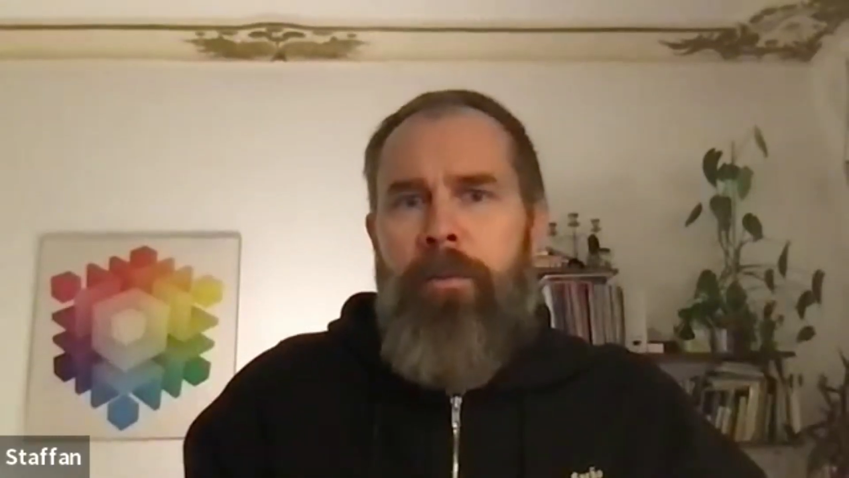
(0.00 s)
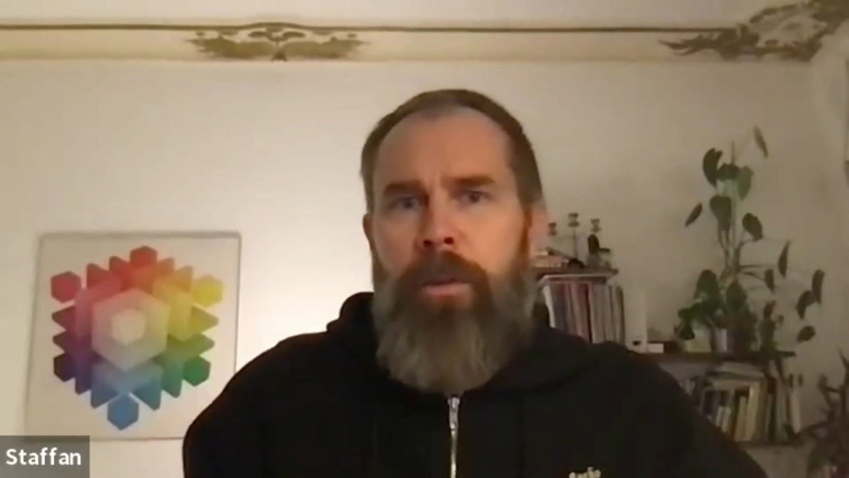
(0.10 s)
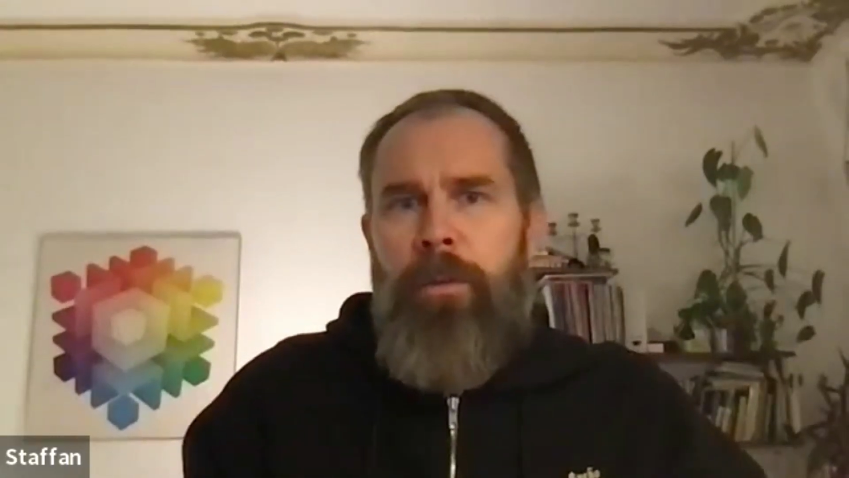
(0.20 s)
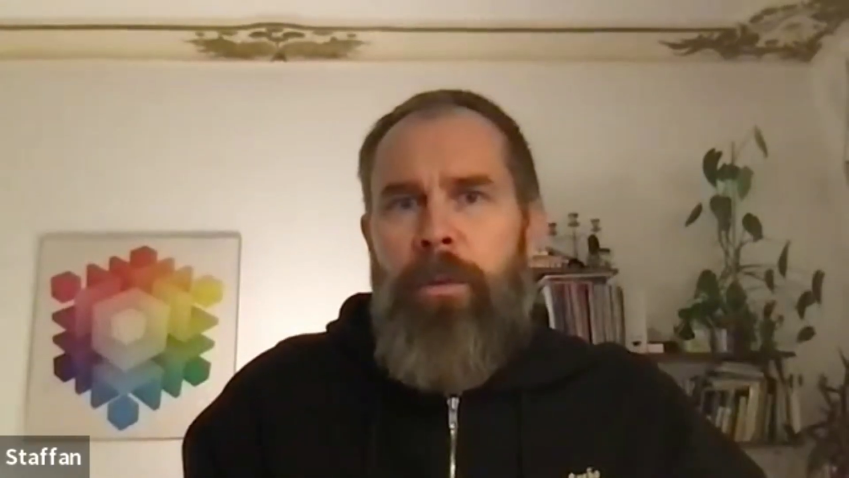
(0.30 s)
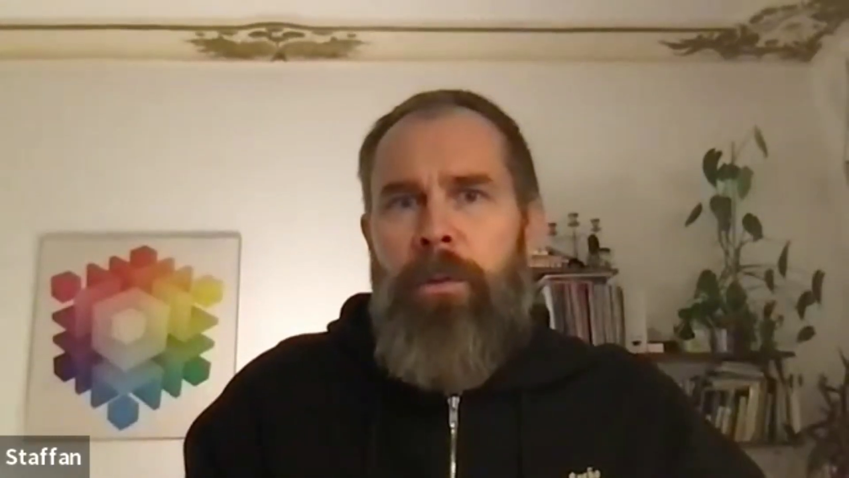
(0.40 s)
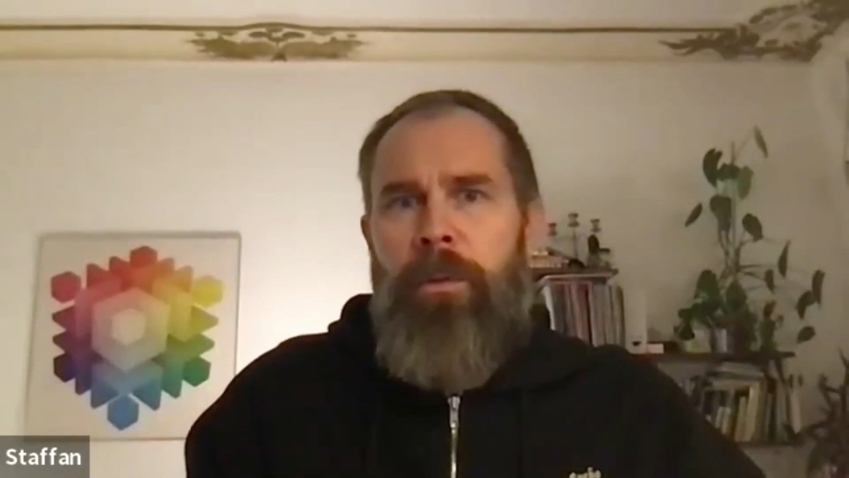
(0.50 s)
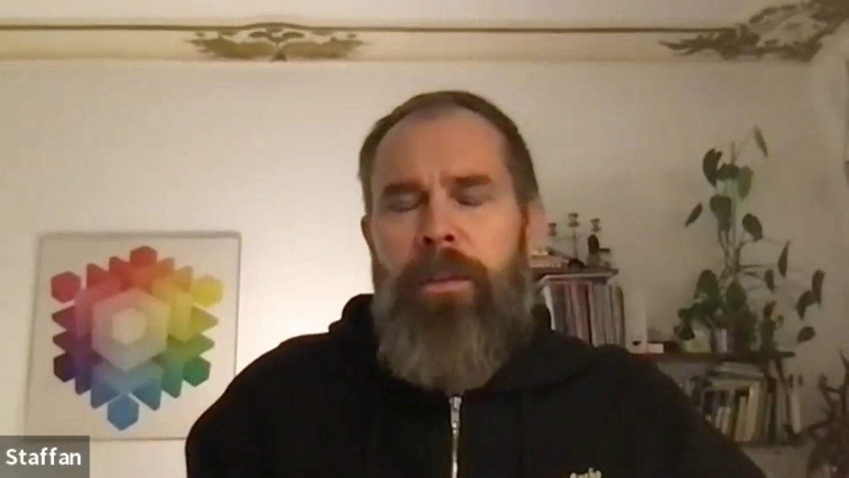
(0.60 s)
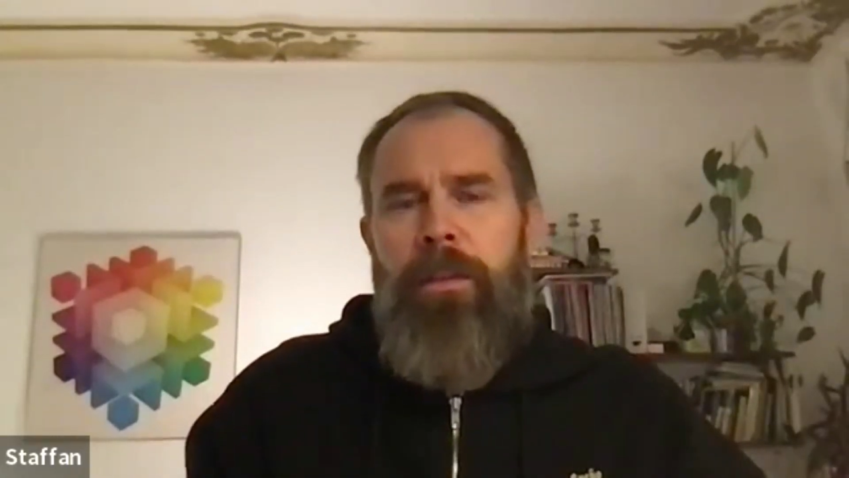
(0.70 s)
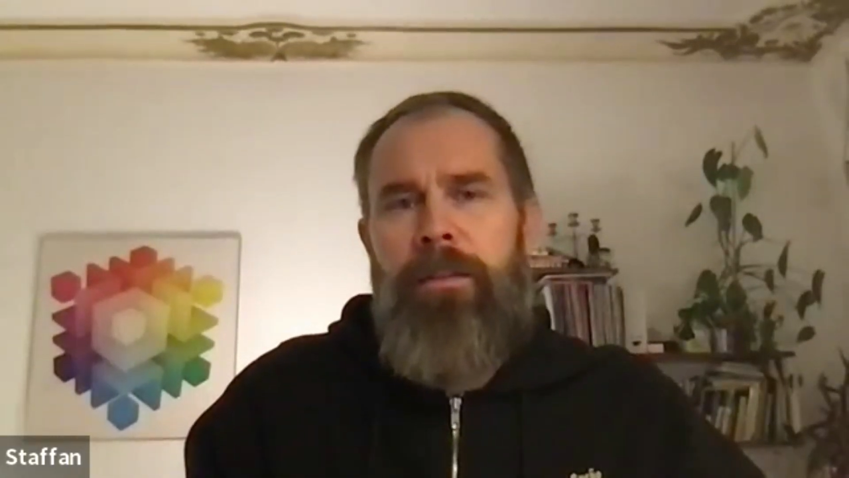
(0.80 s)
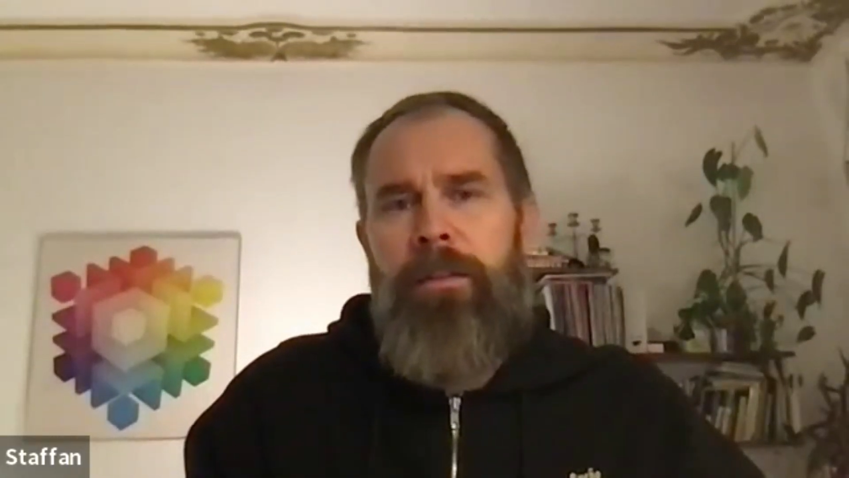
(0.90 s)
of what we do is
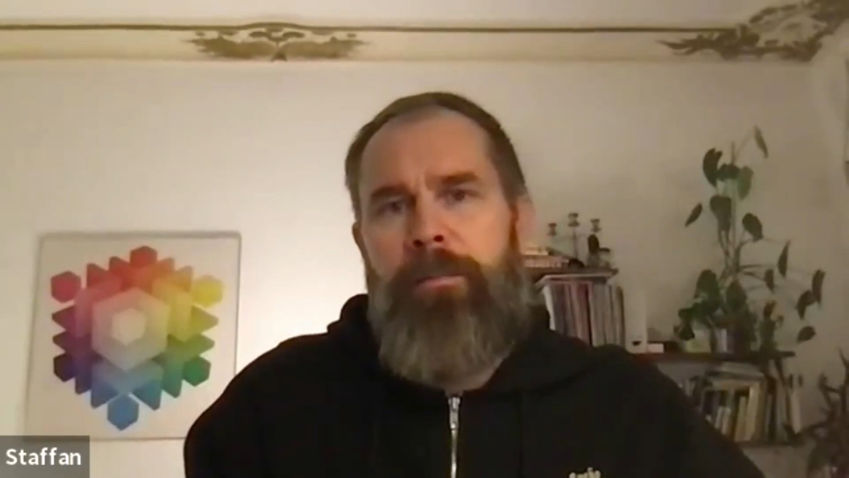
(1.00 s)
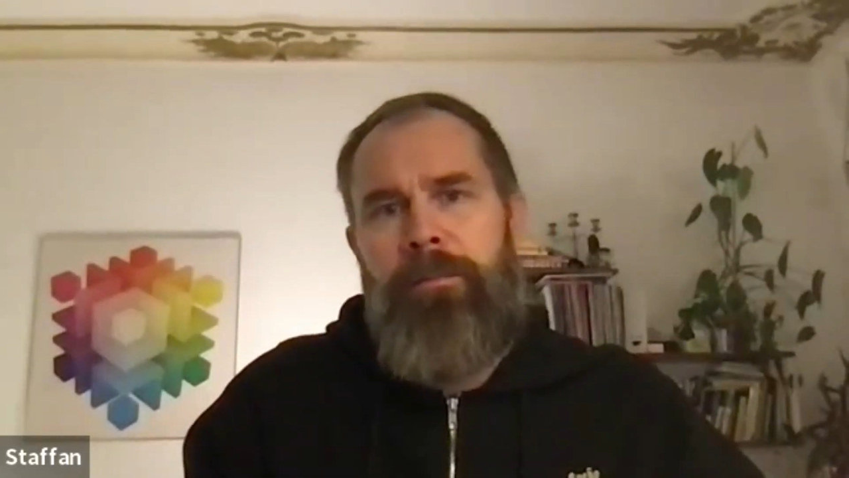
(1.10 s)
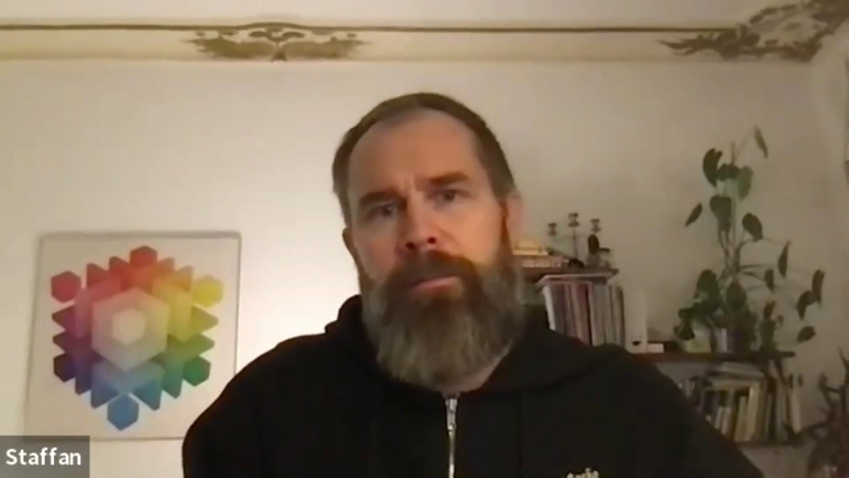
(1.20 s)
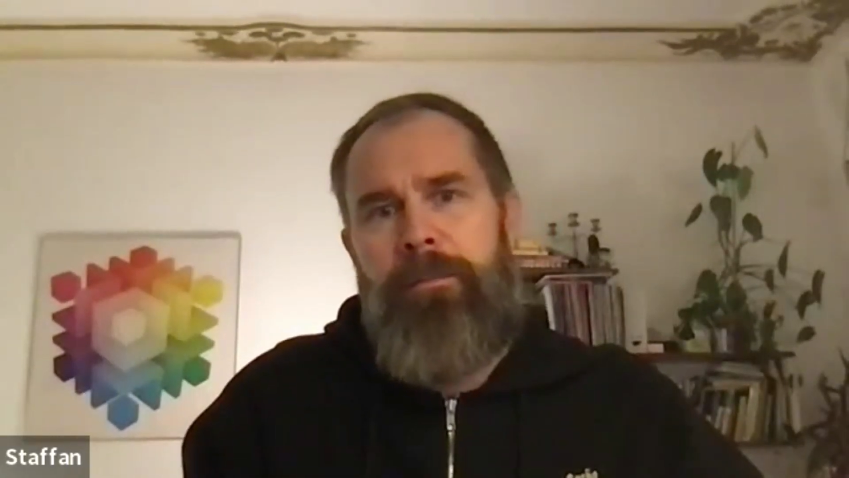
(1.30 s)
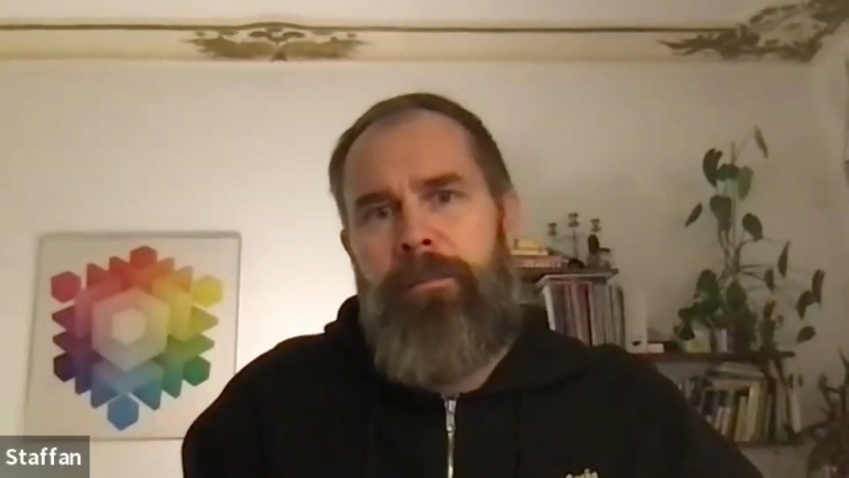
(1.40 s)
custom.